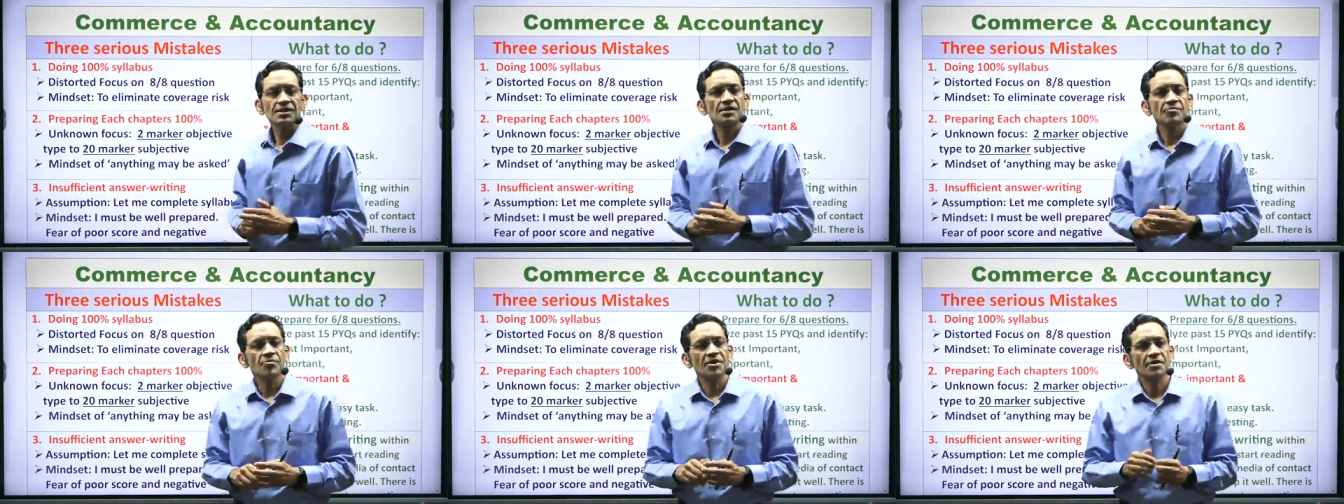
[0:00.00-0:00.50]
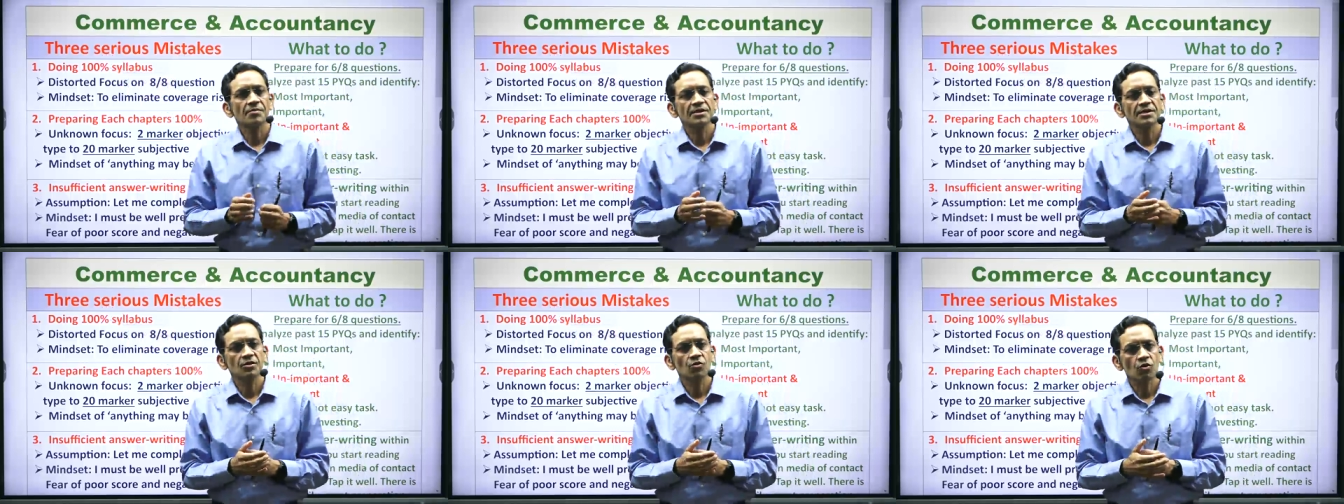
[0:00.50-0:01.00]
are made by
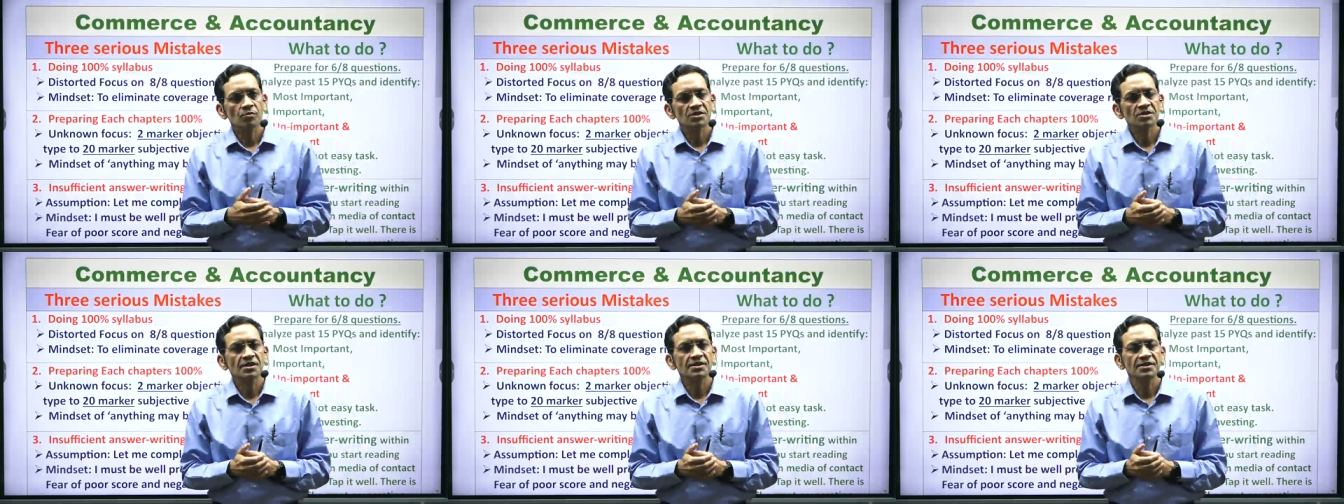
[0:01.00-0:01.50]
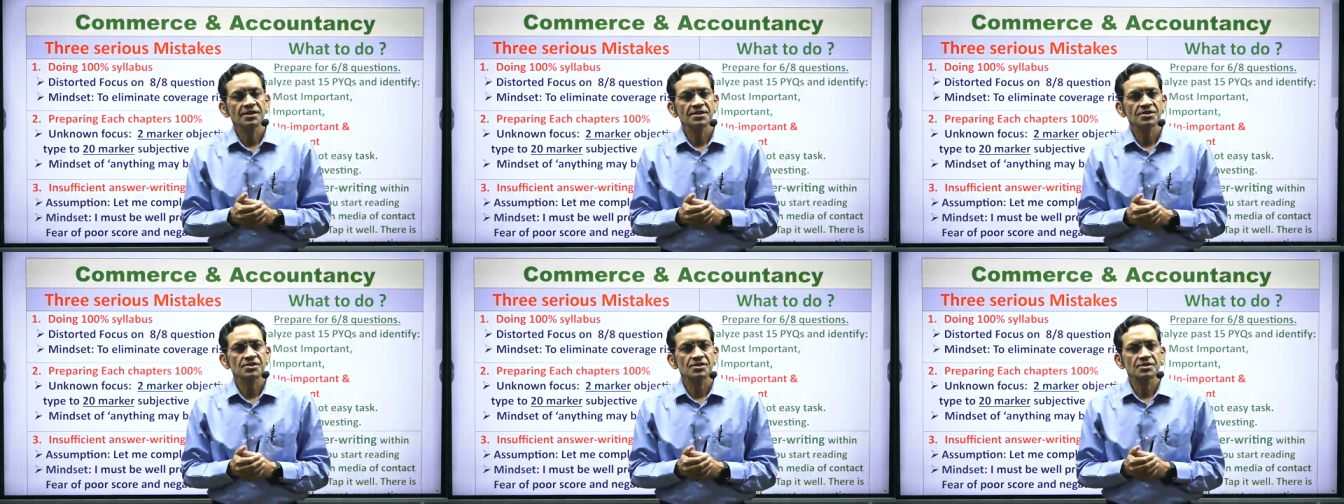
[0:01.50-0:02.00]
the commerce
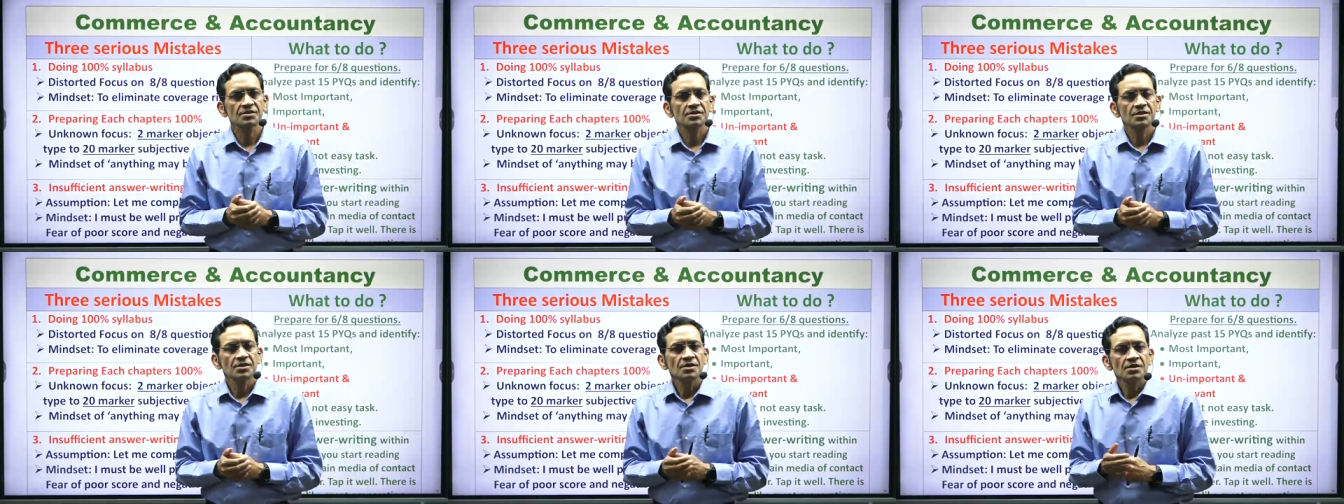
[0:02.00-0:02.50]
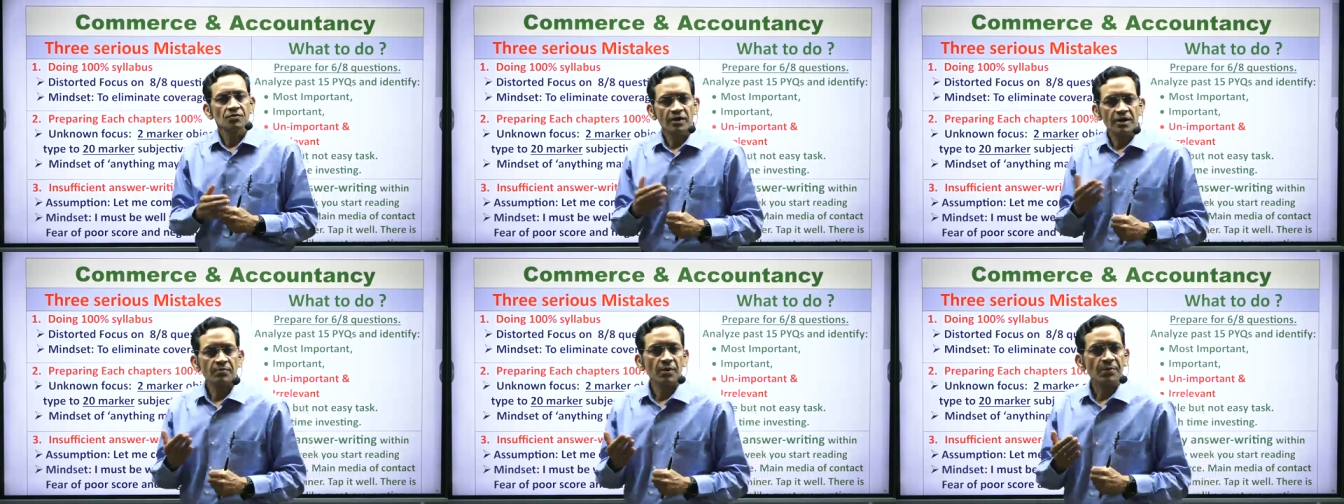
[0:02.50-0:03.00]
candidates eh,
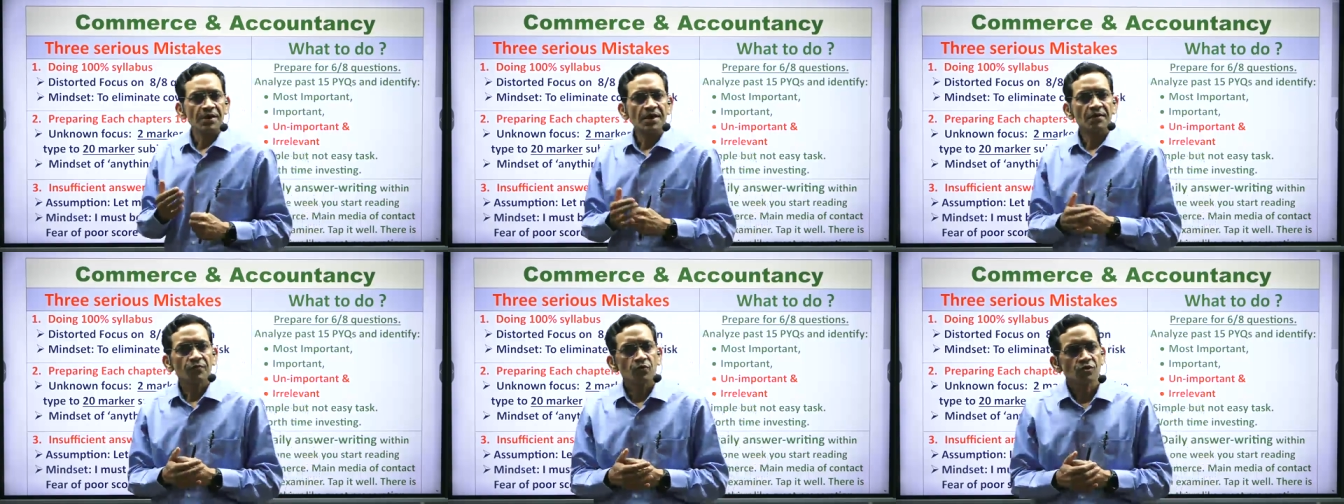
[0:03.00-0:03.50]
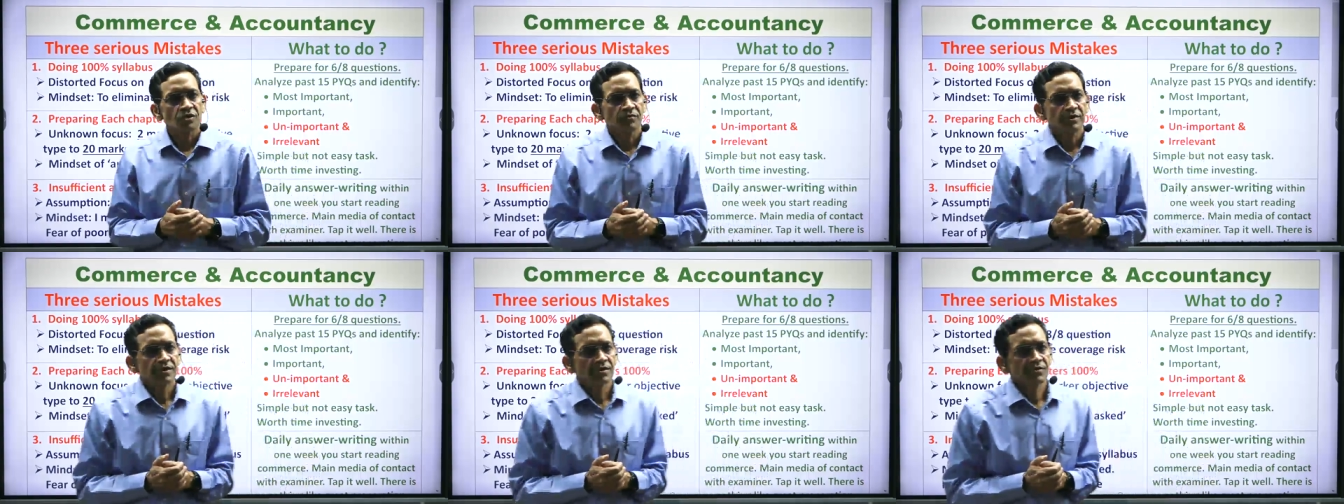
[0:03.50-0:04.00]
while preparing for
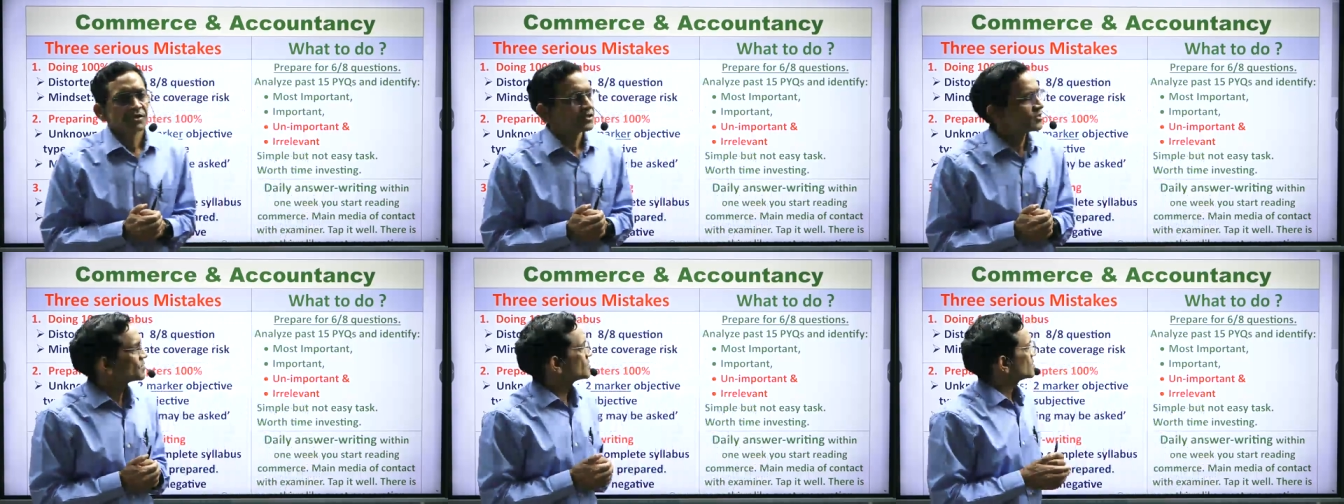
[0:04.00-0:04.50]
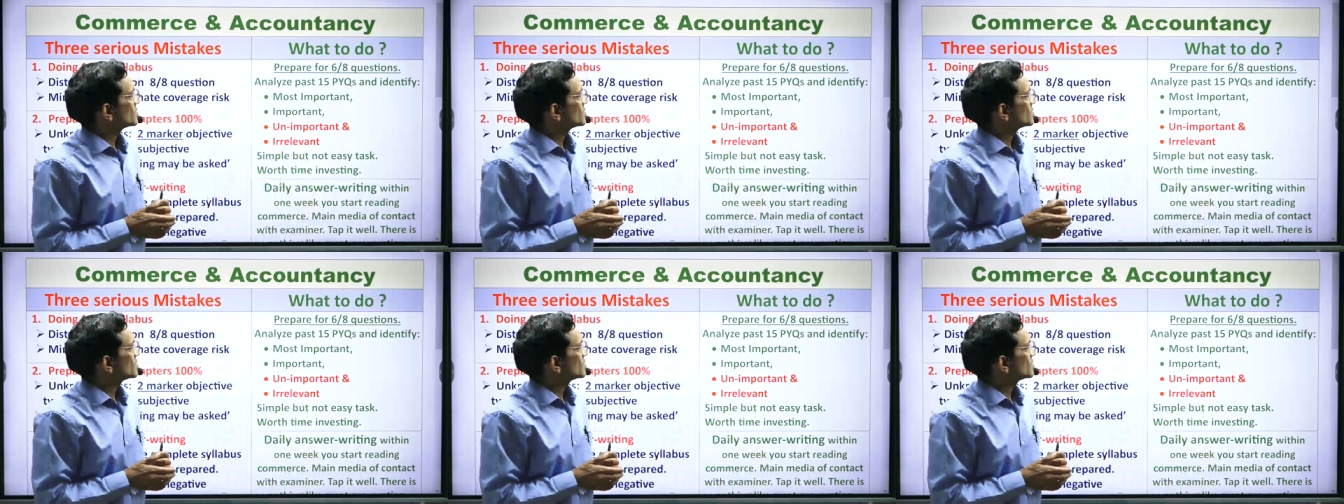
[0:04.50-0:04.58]
civil services.